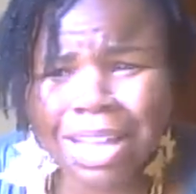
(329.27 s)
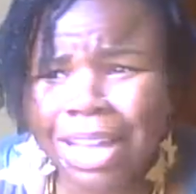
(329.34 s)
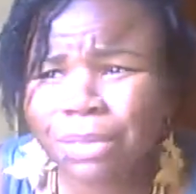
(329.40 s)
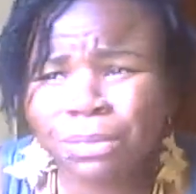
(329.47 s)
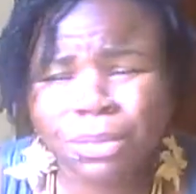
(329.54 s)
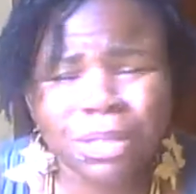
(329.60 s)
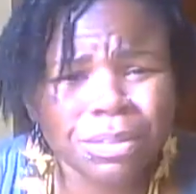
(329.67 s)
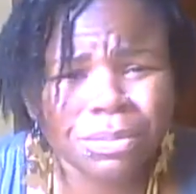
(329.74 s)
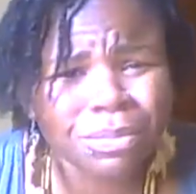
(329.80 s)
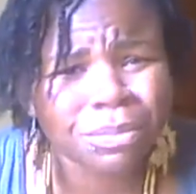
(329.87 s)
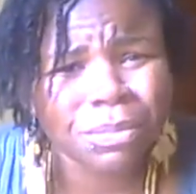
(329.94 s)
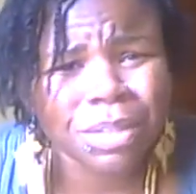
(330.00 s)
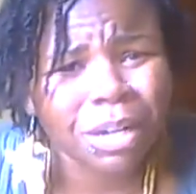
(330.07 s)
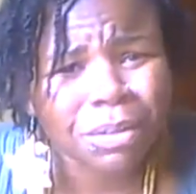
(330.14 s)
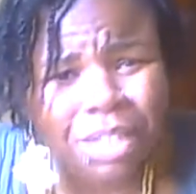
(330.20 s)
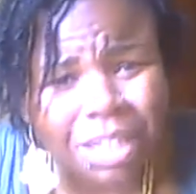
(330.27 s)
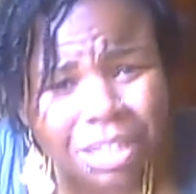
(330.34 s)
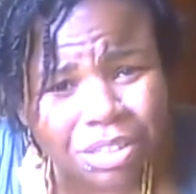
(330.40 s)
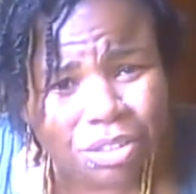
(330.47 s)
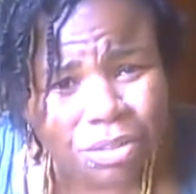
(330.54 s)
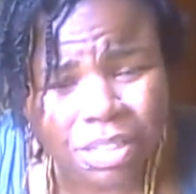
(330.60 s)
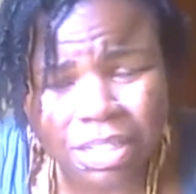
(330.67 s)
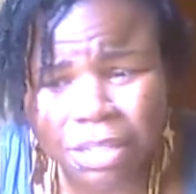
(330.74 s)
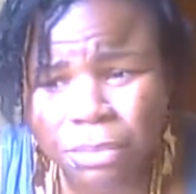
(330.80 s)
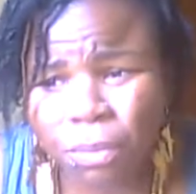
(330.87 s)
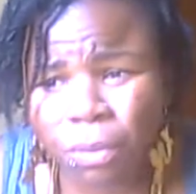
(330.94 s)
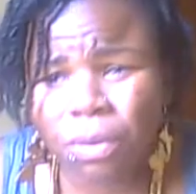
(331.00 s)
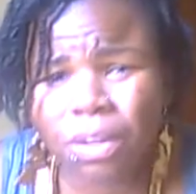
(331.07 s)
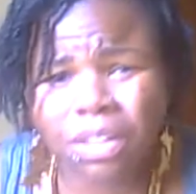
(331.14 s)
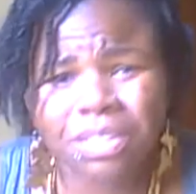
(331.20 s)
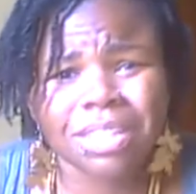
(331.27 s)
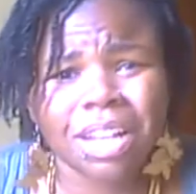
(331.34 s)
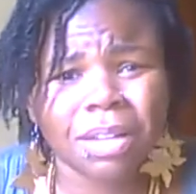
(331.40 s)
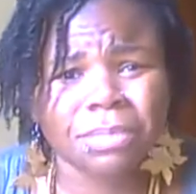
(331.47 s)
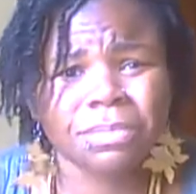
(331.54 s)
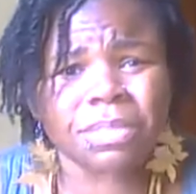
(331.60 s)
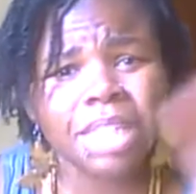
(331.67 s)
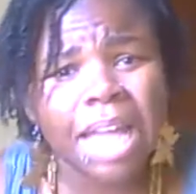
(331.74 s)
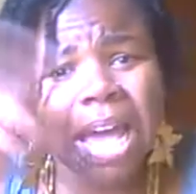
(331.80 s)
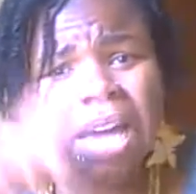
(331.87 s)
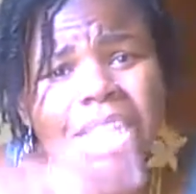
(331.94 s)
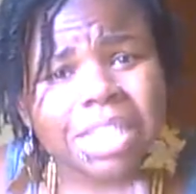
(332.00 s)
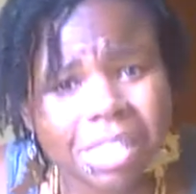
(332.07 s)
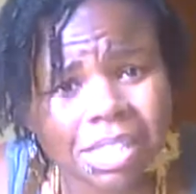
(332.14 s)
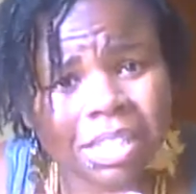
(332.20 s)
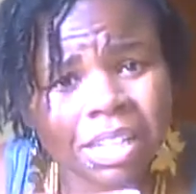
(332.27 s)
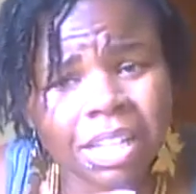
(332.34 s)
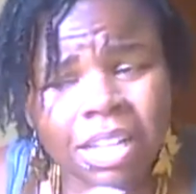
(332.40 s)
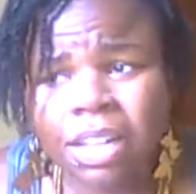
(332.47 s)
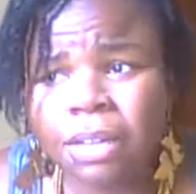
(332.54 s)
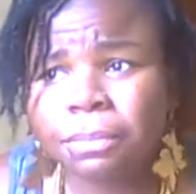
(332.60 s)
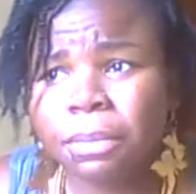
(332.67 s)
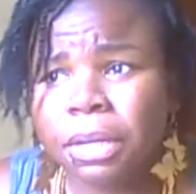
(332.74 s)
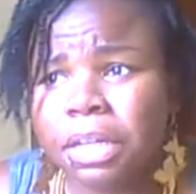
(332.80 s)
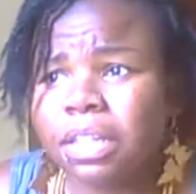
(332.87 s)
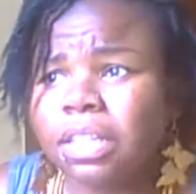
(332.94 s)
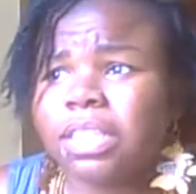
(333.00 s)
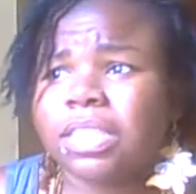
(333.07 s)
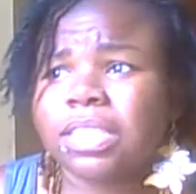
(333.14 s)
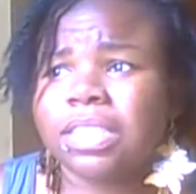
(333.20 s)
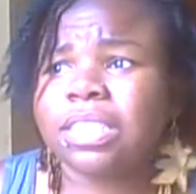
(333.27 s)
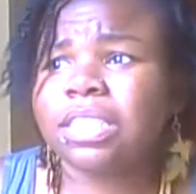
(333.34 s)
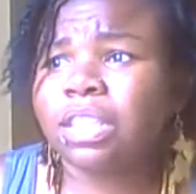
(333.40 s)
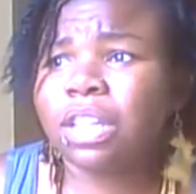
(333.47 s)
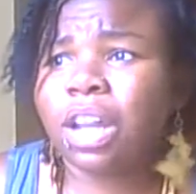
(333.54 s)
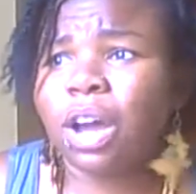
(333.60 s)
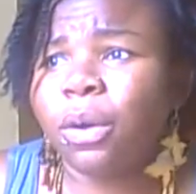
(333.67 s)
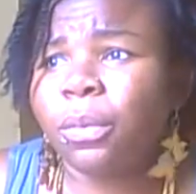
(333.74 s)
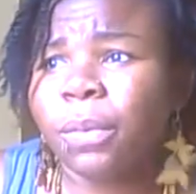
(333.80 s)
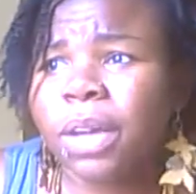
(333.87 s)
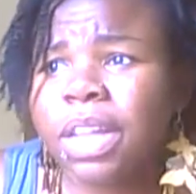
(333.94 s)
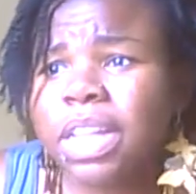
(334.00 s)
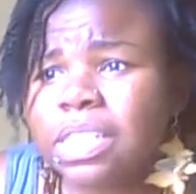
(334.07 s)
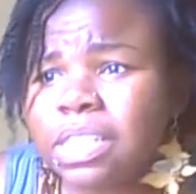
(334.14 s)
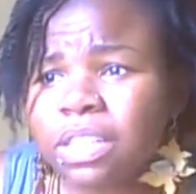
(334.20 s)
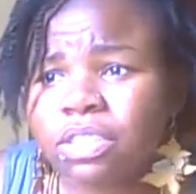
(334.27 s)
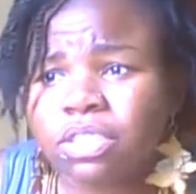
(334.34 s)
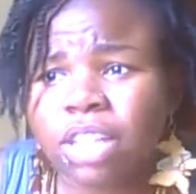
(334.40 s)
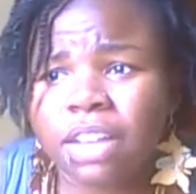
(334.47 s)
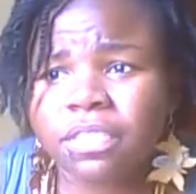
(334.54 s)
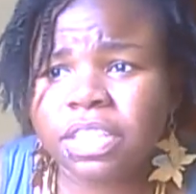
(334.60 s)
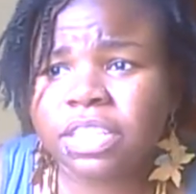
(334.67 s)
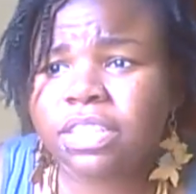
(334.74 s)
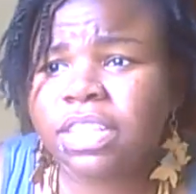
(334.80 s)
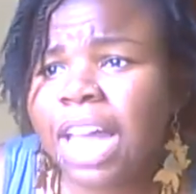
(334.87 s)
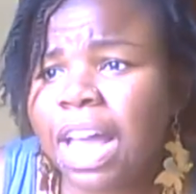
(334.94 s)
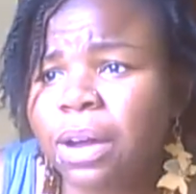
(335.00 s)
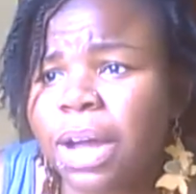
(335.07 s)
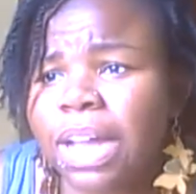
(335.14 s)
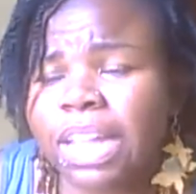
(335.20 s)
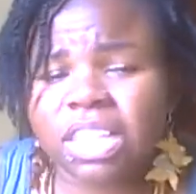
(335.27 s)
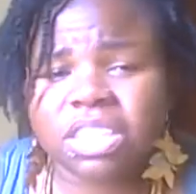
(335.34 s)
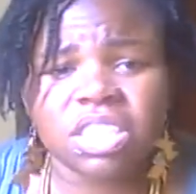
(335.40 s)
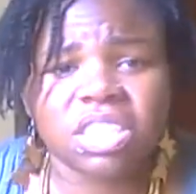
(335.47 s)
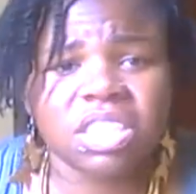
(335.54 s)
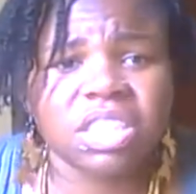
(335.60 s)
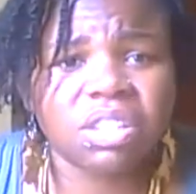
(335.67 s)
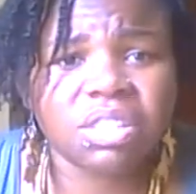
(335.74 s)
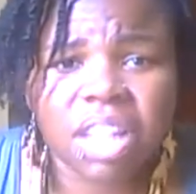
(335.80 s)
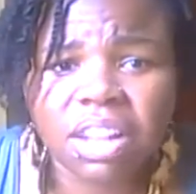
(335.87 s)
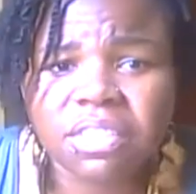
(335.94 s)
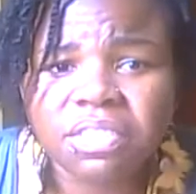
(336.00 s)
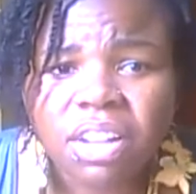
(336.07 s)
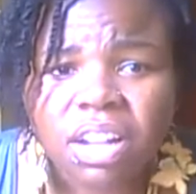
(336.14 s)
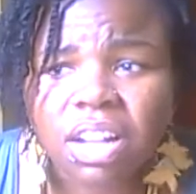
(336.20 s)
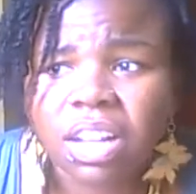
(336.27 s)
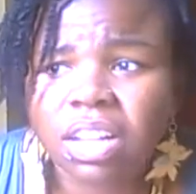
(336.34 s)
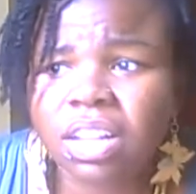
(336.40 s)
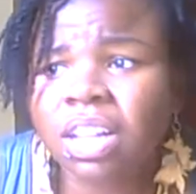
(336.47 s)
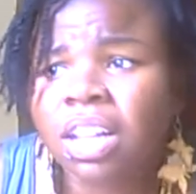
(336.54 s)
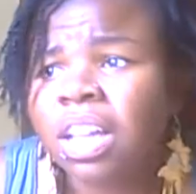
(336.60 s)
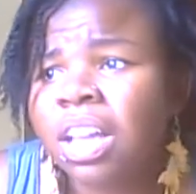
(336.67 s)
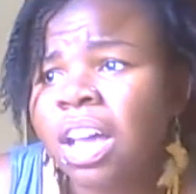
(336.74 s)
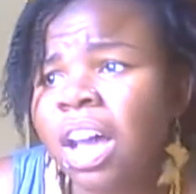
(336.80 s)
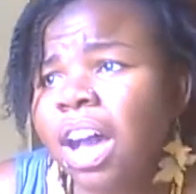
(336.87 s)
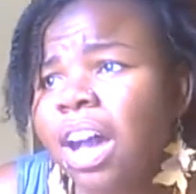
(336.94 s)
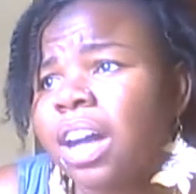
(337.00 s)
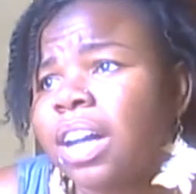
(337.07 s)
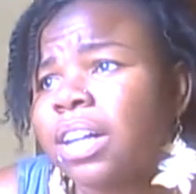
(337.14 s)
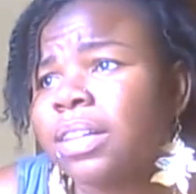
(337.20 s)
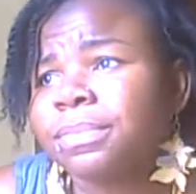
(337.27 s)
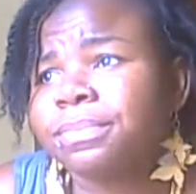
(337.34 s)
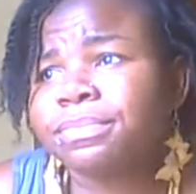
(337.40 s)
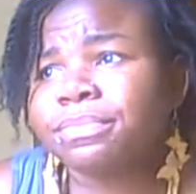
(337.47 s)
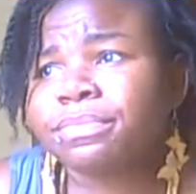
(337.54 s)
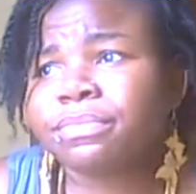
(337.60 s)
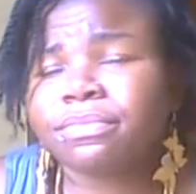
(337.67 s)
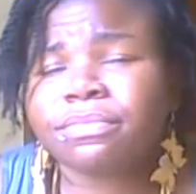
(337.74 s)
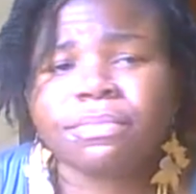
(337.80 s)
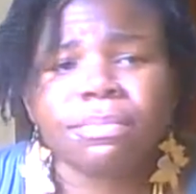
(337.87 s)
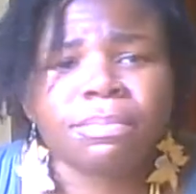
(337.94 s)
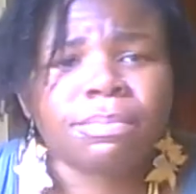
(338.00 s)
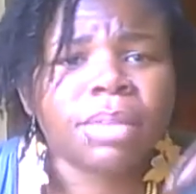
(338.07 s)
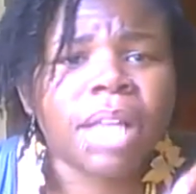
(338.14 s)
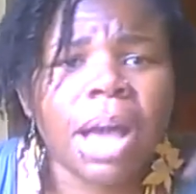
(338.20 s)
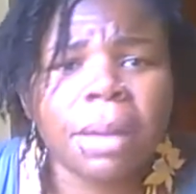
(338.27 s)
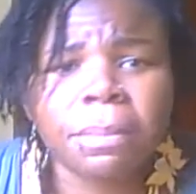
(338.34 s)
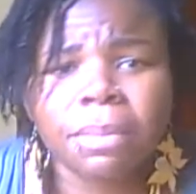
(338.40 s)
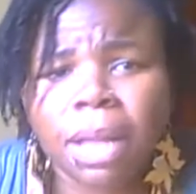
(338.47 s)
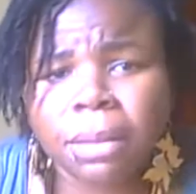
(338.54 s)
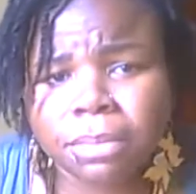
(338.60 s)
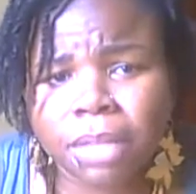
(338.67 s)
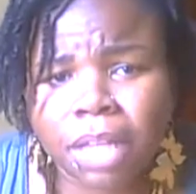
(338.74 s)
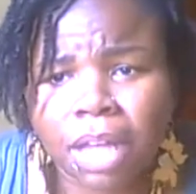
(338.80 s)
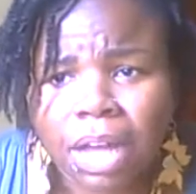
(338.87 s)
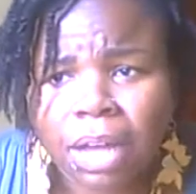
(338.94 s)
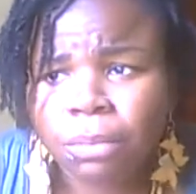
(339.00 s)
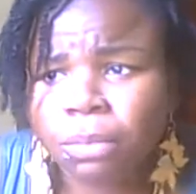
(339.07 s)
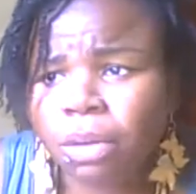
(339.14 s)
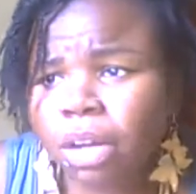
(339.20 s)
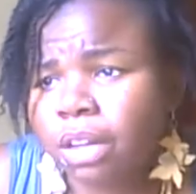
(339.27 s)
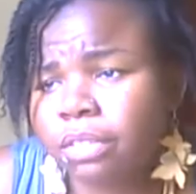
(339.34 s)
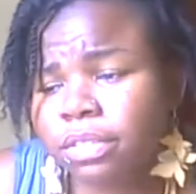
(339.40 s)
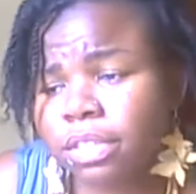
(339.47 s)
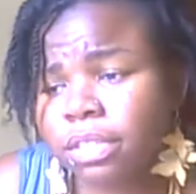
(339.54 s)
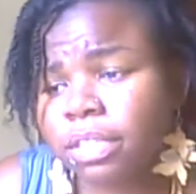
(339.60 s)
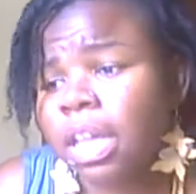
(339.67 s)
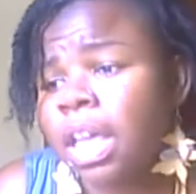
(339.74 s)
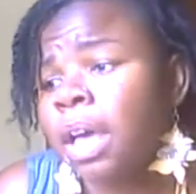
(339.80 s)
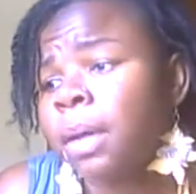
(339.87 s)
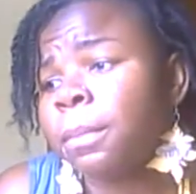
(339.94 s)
Like, we don't need you anymore. Next. But, you know, Winnie's still trying to figure it out. I guess she still loves her. Blah, blah, blah, whatever.